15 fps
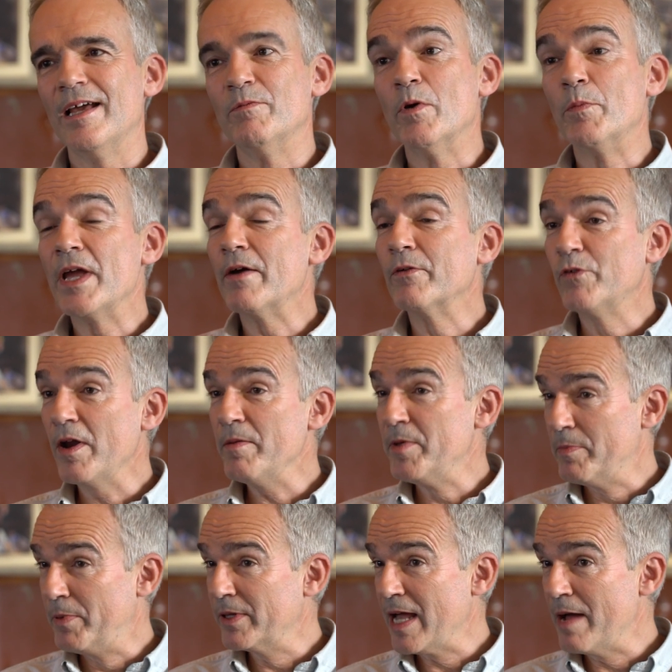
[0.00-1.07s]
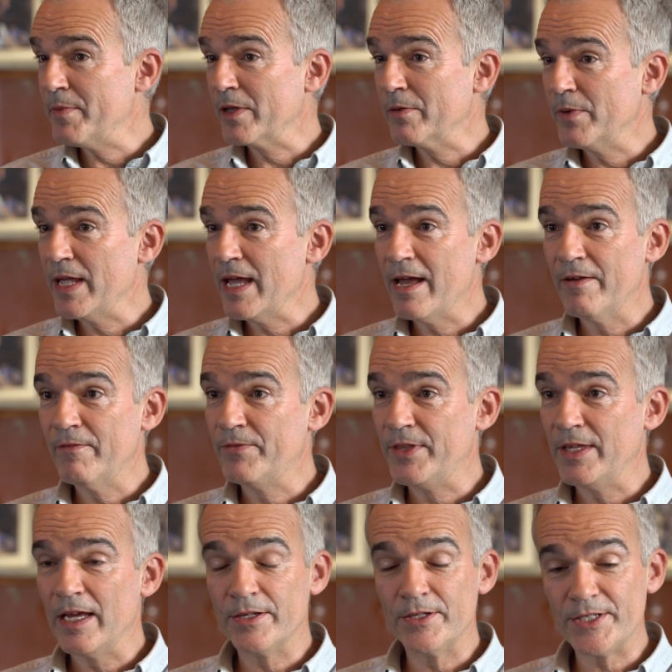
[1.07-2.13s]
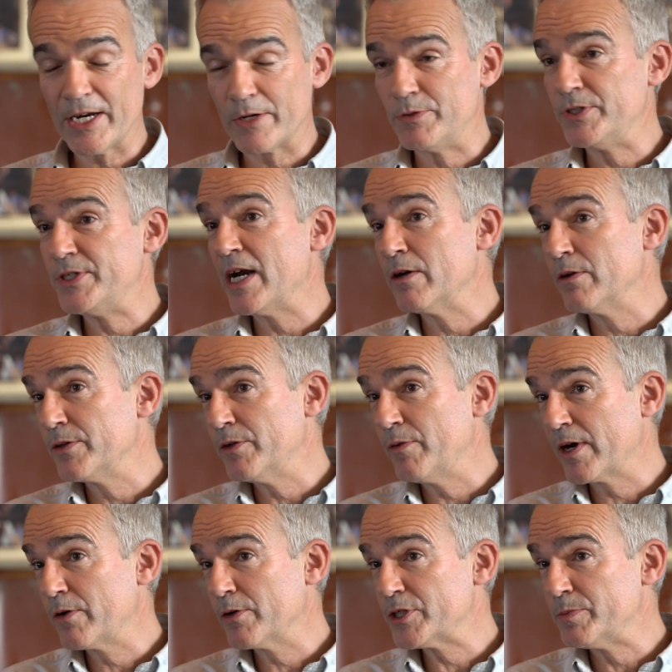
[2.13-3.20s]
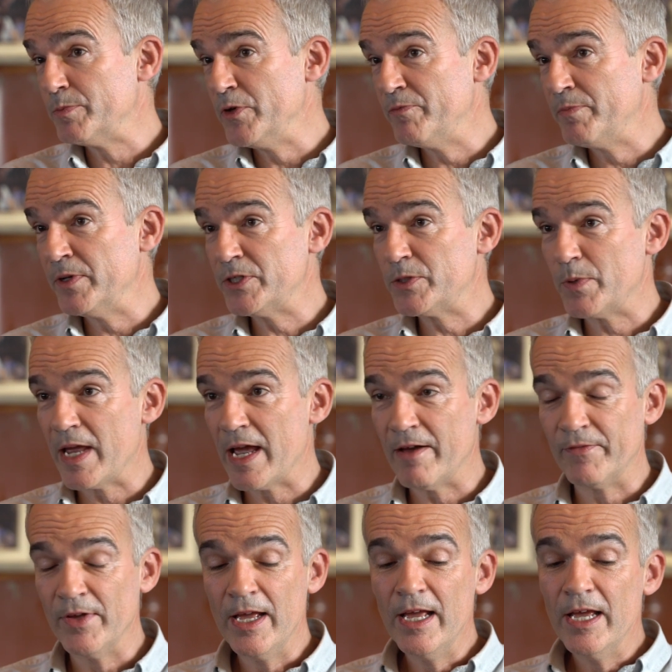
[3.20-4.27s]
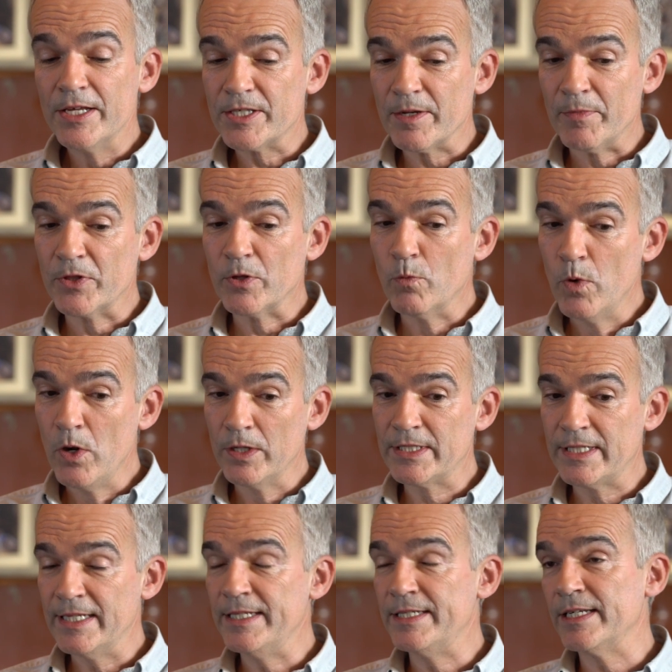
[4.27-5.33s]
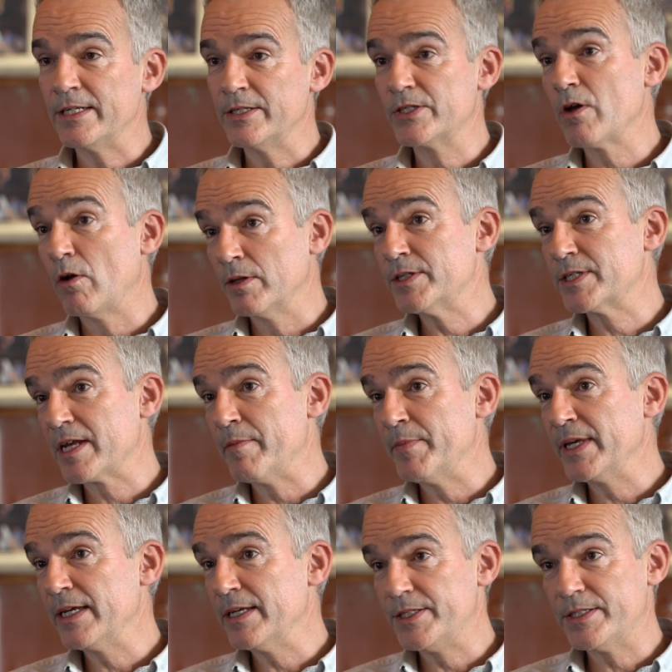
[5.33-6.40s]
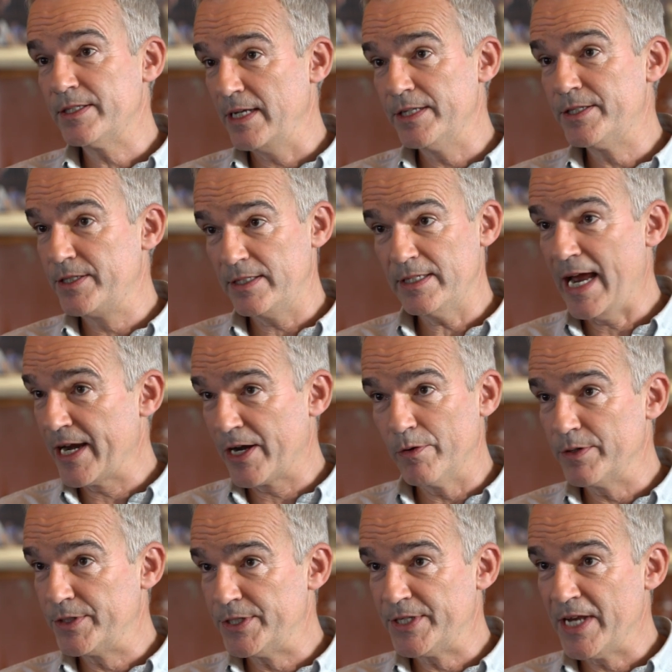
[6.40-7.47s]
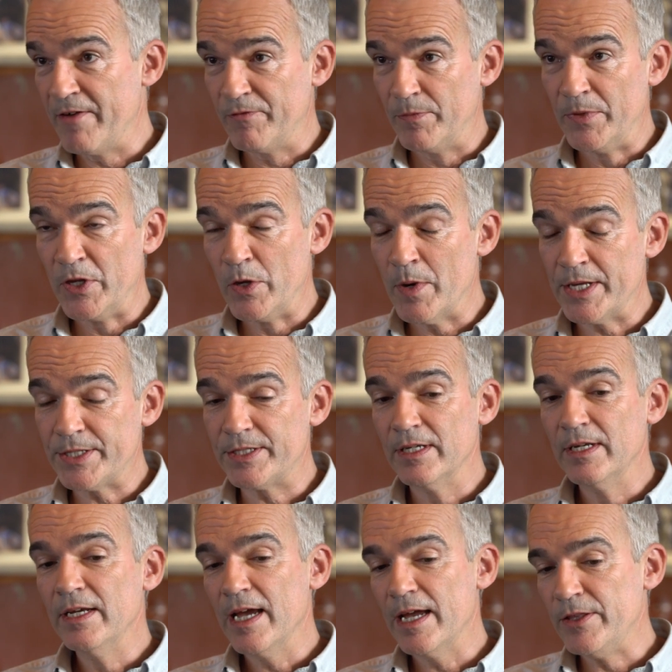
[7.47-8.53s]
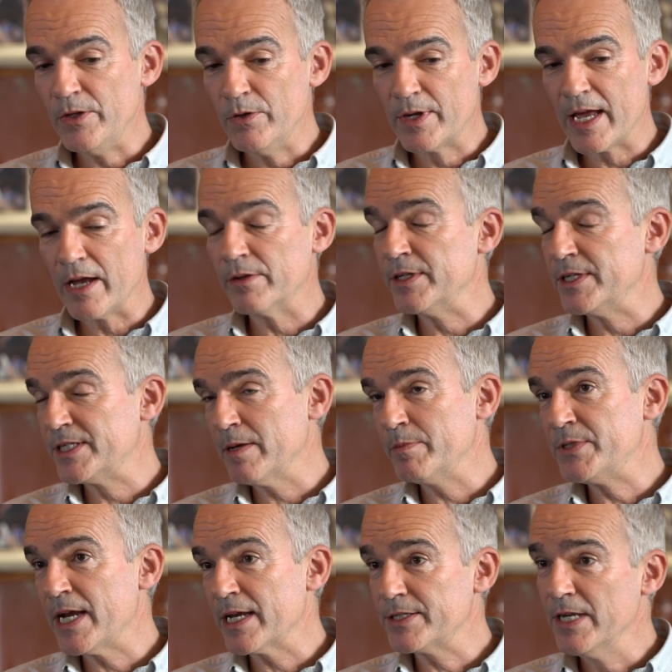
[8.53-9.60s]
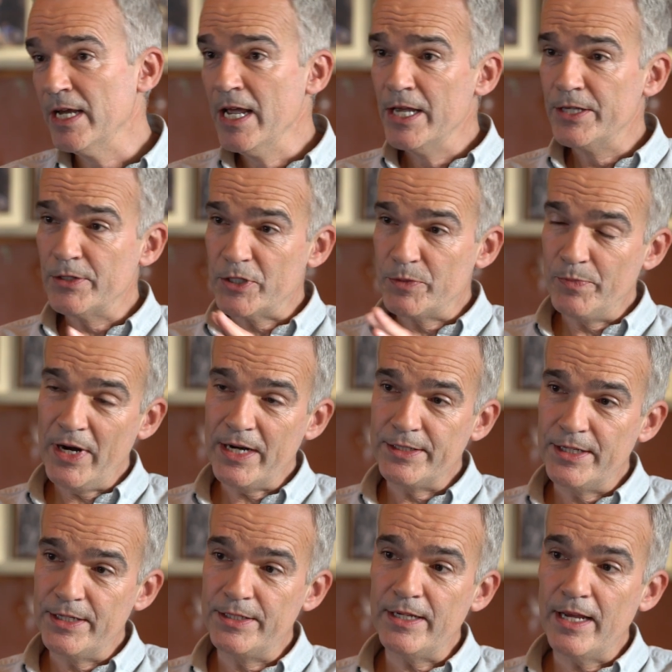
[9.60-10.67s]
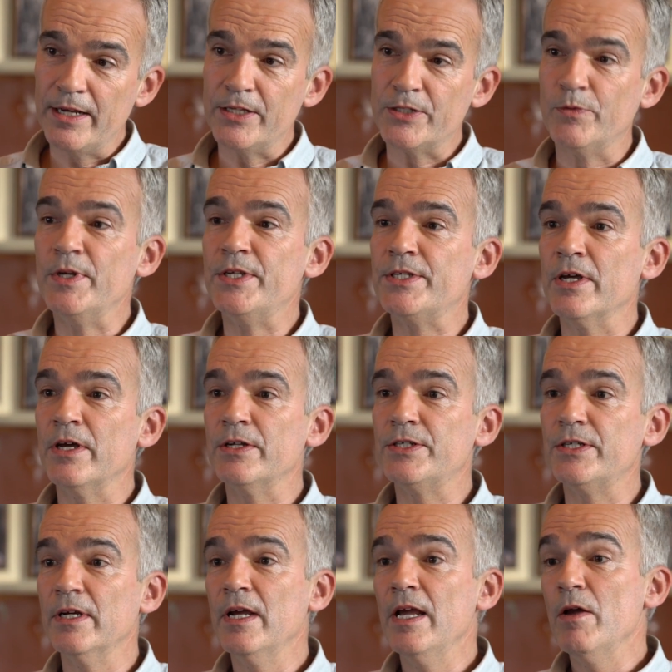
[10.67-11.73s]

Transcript: Yeah, well, we have great people coming. We have the Undersecretary General of the Red Cross Movement. We have some of the world's leading scholars coming. It's accurate to say from the US and the UK on these subjects. So it's practice and it's research.